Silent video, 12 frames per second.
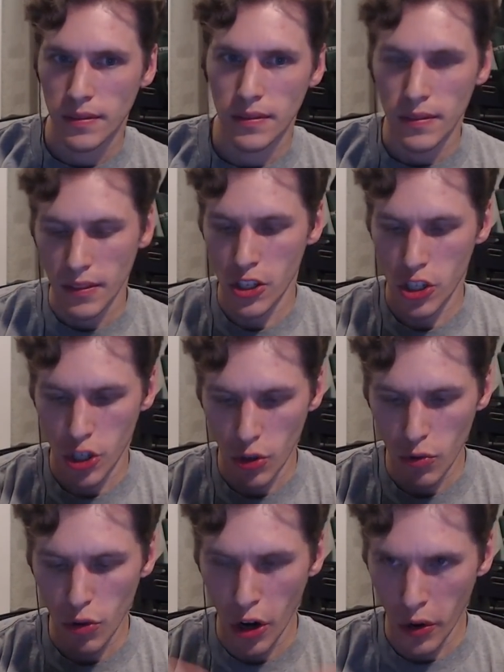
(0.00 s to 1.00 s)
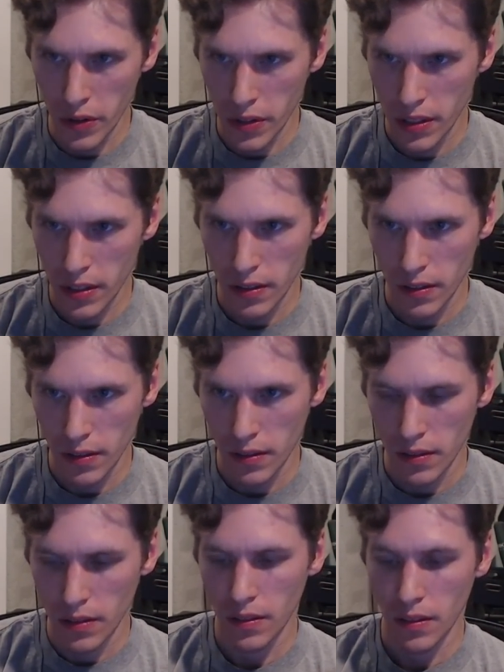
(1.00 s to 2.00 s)
There's two roads.
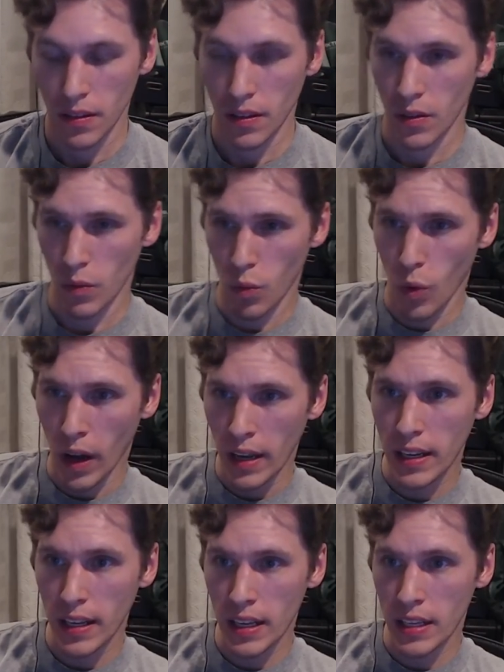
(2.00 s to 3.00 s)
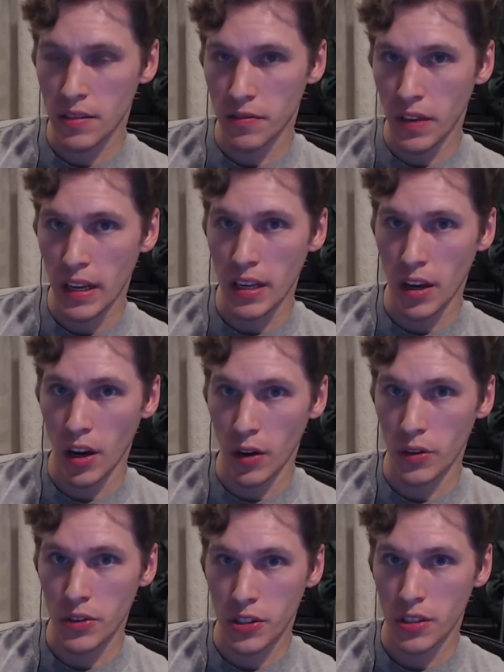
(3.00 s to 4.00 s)
One is
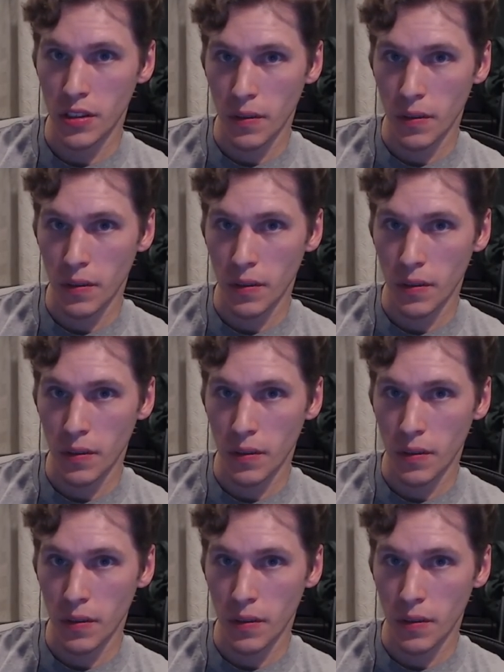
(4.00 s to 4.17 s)
videos.